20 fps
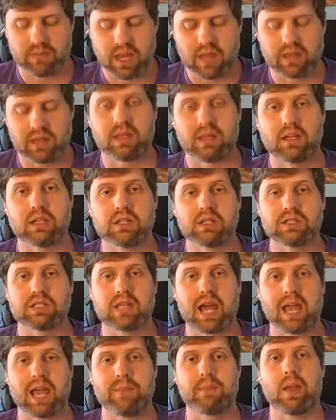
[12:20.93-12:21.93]
and then there's
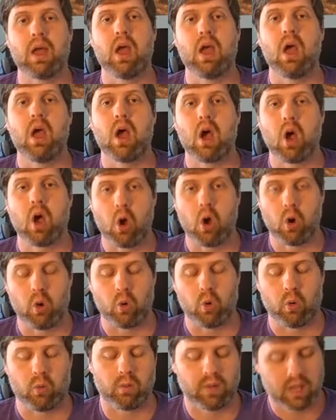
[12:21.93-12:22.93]
type
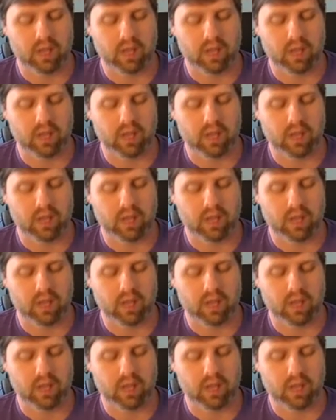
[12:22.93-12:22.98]
O.